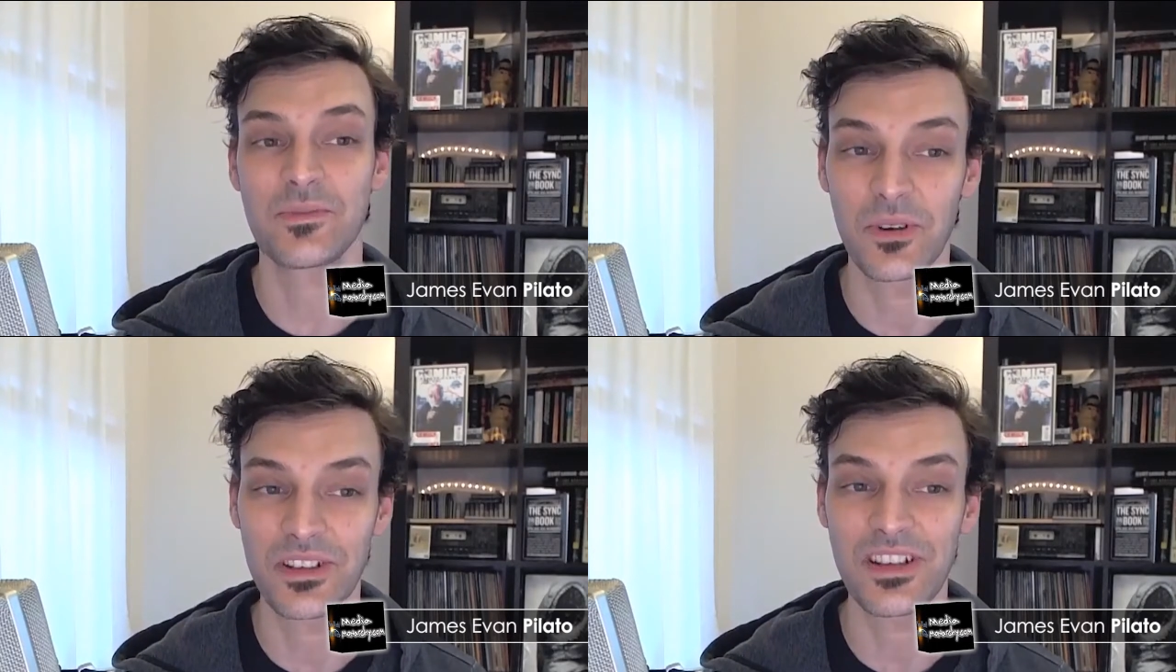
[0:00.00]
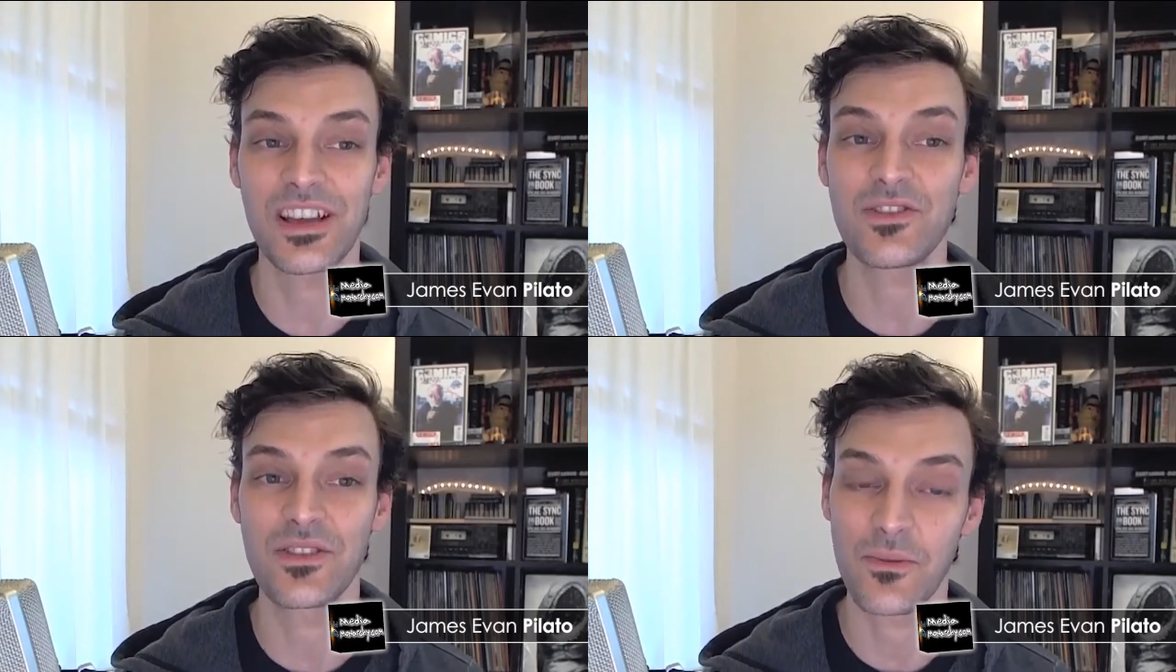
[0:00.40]

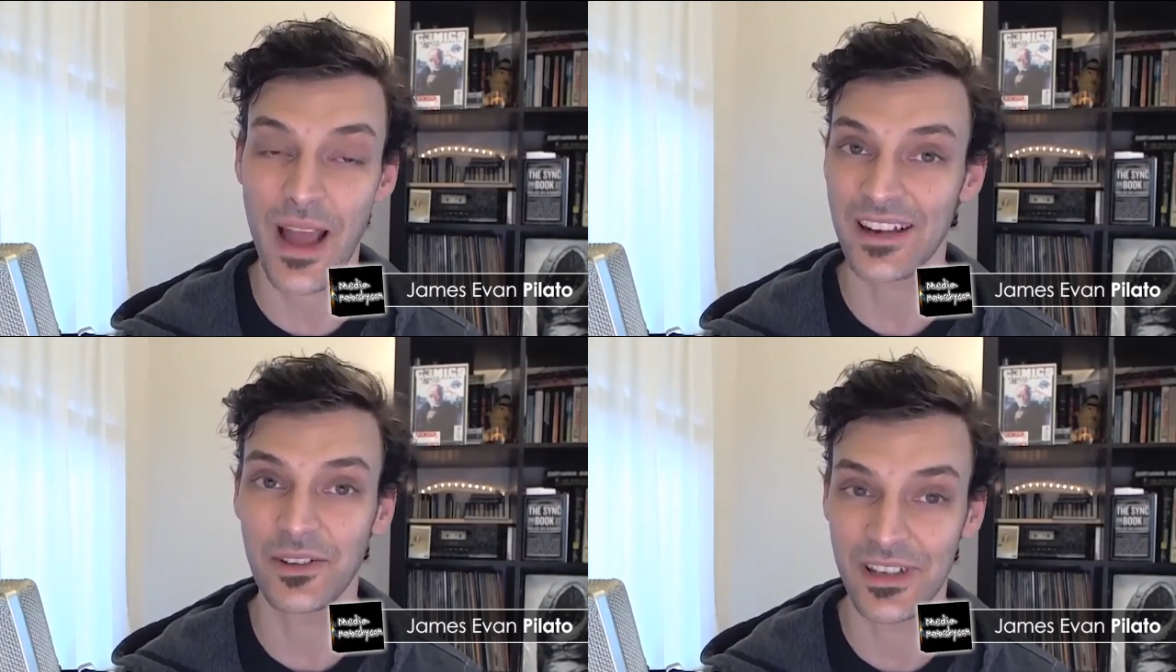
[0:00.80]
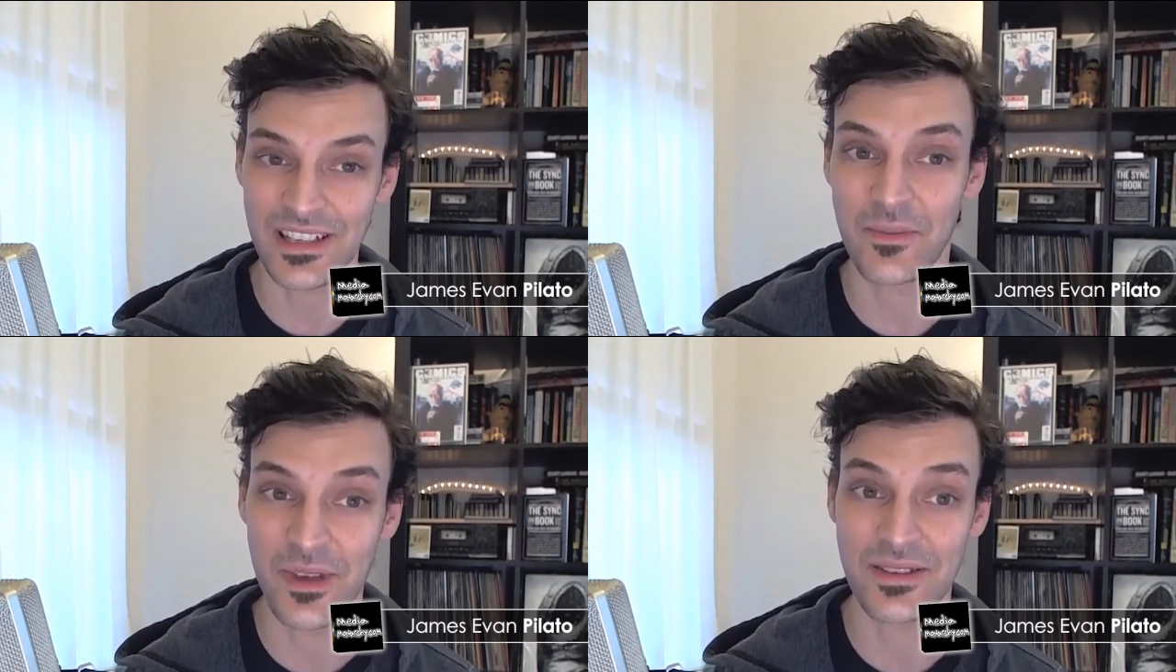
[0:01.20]
exploitation of radical
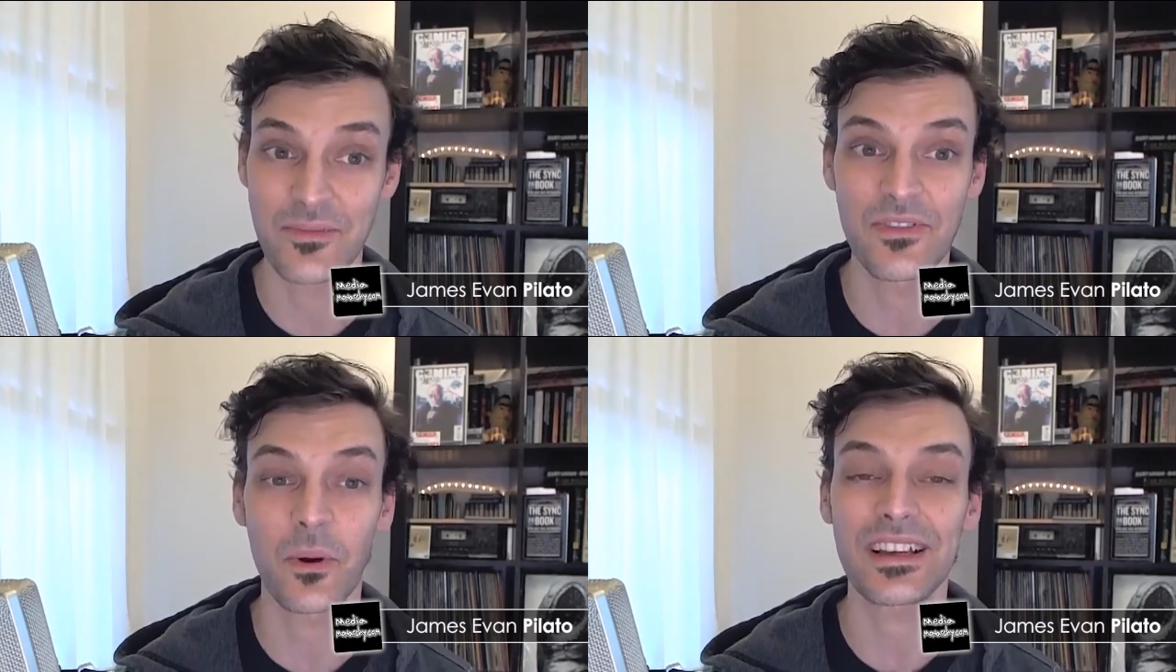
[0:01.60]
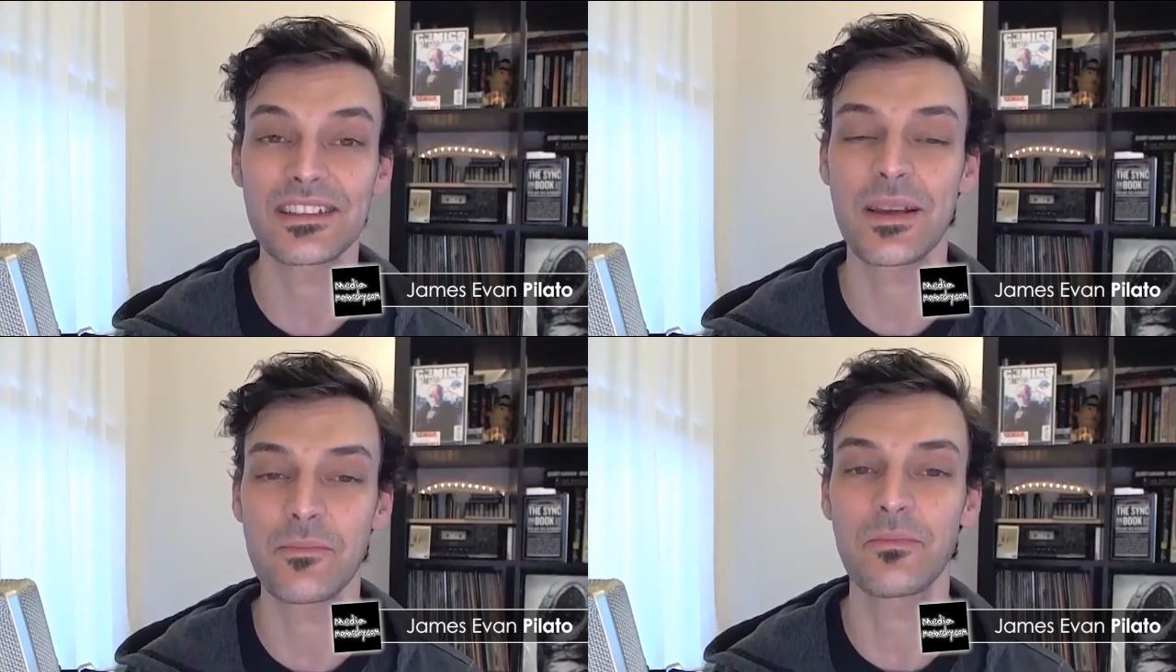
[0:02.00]
Islamism for
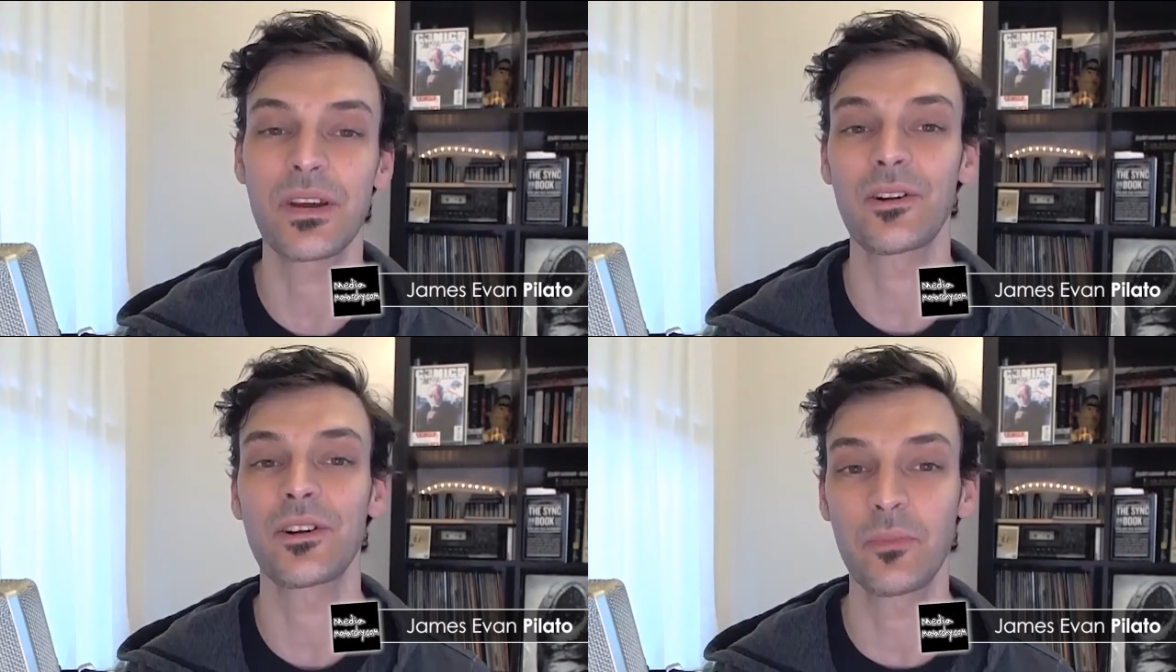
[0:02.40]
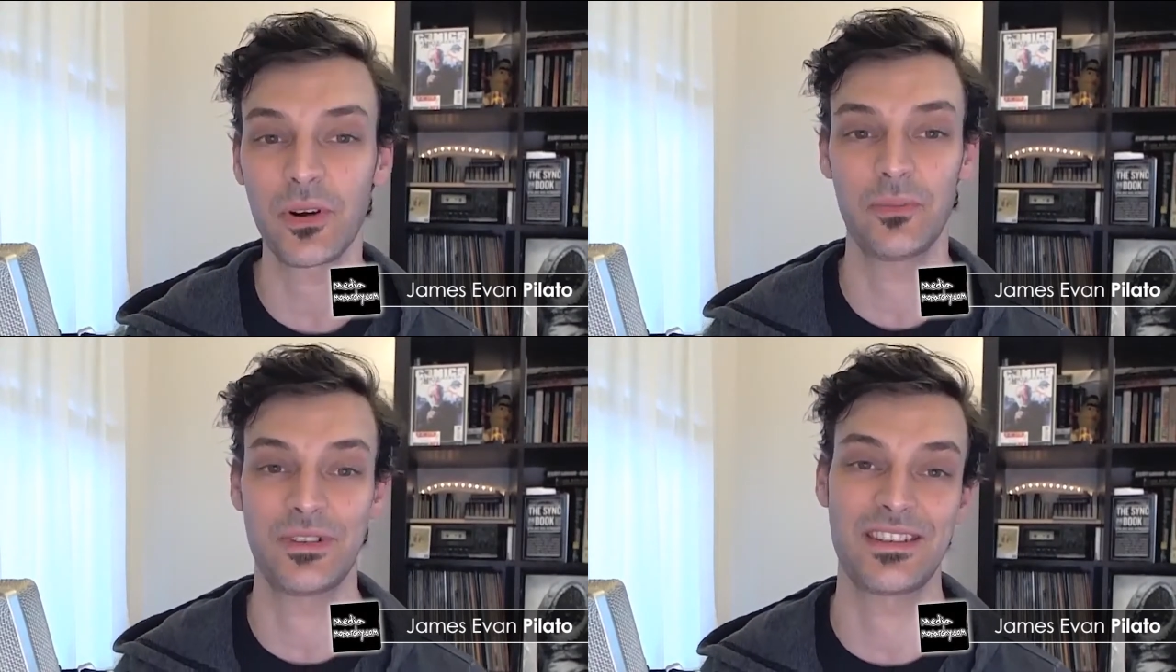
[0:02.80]
its imperial
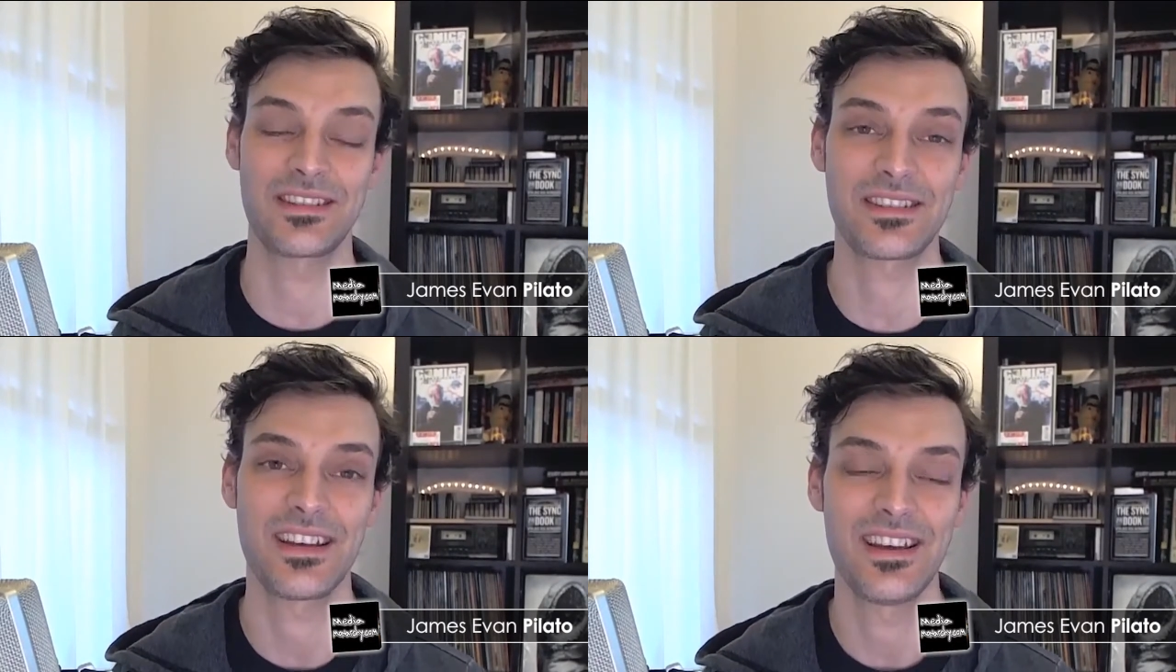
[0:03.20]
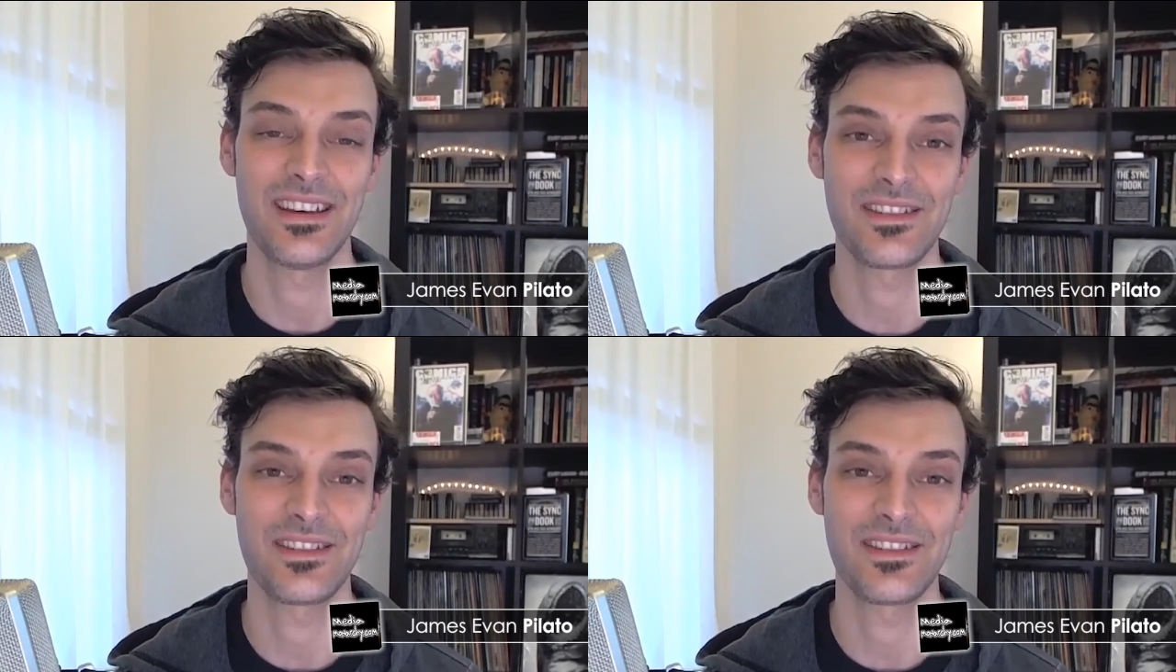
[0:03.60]
purposes.